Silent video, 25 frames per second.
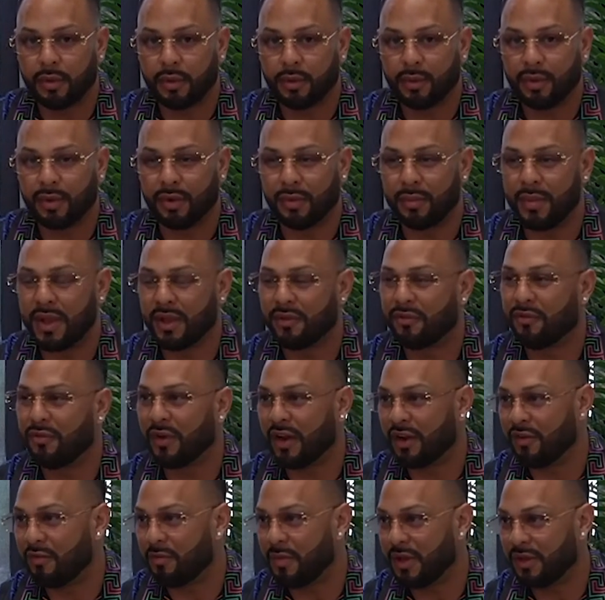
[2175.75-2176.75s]
will make
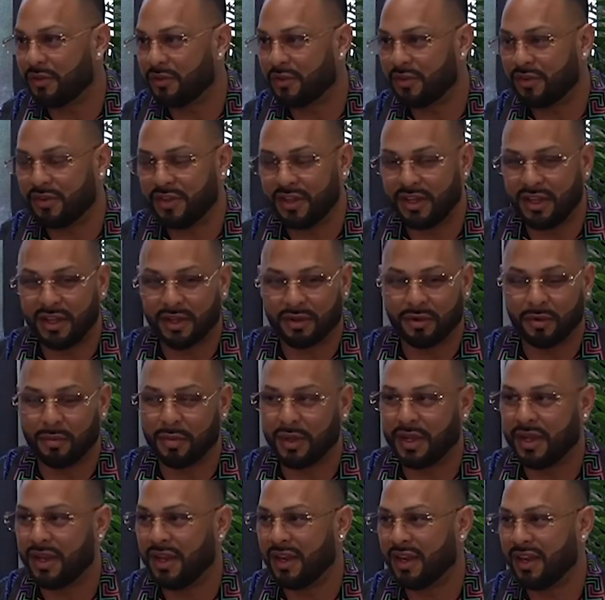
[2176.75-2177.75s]
fun of men's physique or
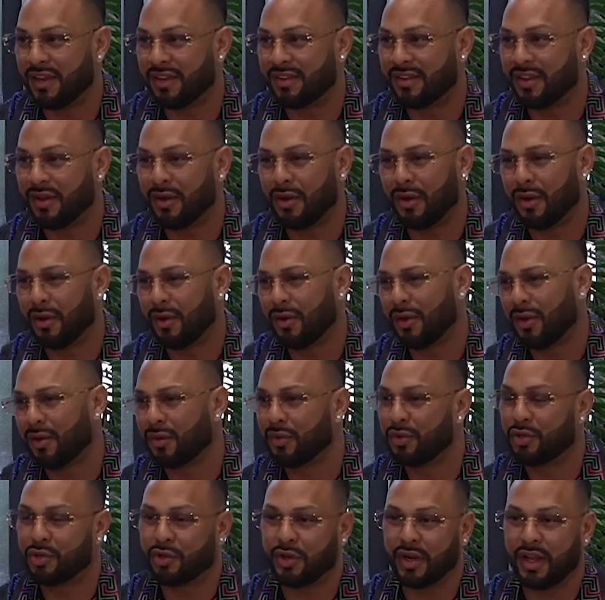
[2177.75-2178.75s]
bikini and say, oh, you
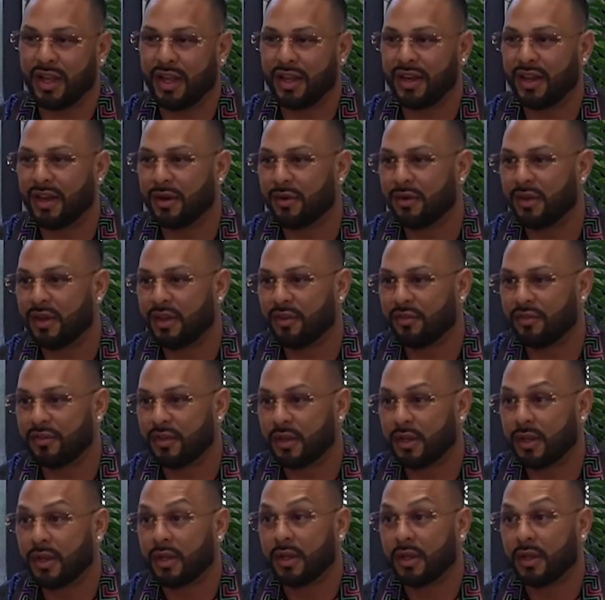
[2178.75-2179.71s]
don't train, they don't lift.